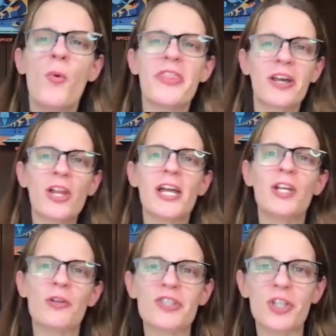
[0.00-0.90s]
when the client
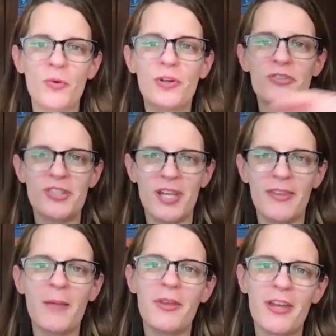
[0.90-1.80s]
knows that you understand
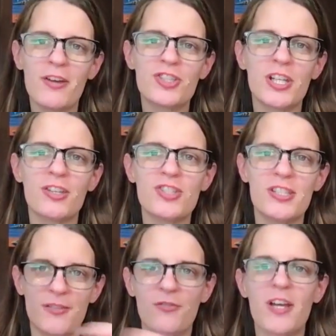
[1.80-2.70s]
them and their
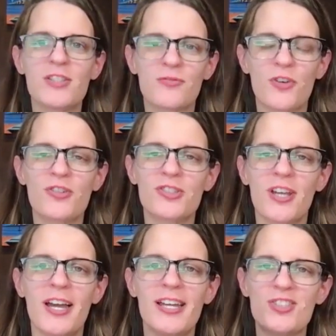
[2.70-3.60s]
challenges and vice
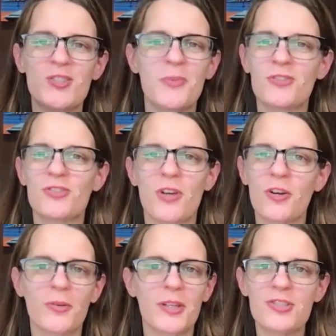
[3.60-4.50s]
versa, it just builds
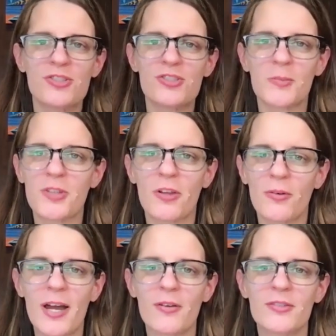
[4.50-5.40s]
stronger relationships all
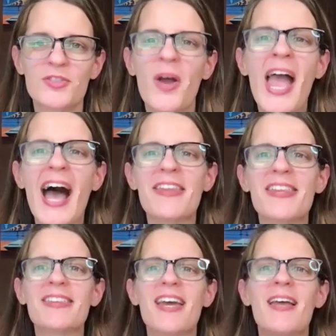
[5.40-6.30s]
around. So I
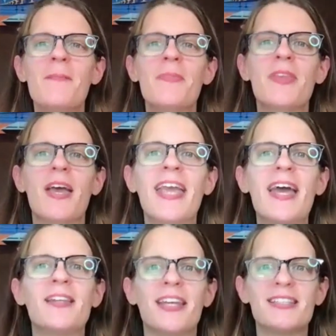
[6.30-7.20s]
think that,
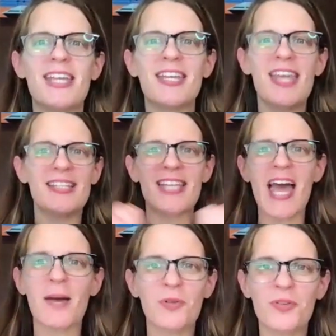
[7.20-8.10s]
again, like taking that
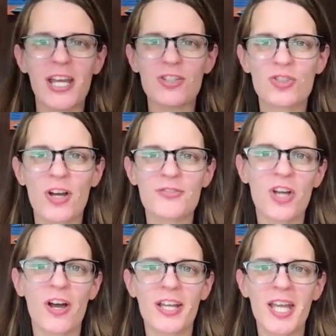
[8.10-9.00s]
taboo nature off
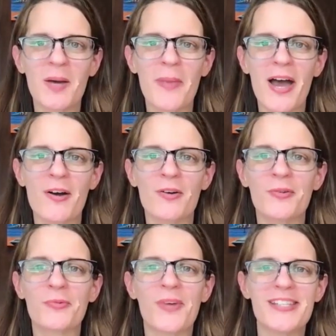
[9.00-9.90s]
talking
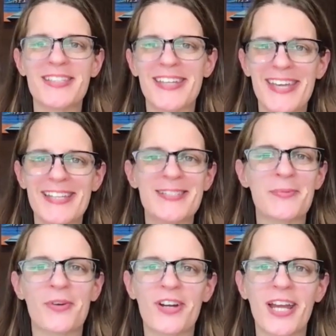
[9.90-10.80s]
about raising kids
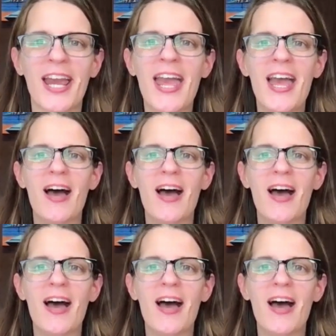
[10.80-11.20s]
and working,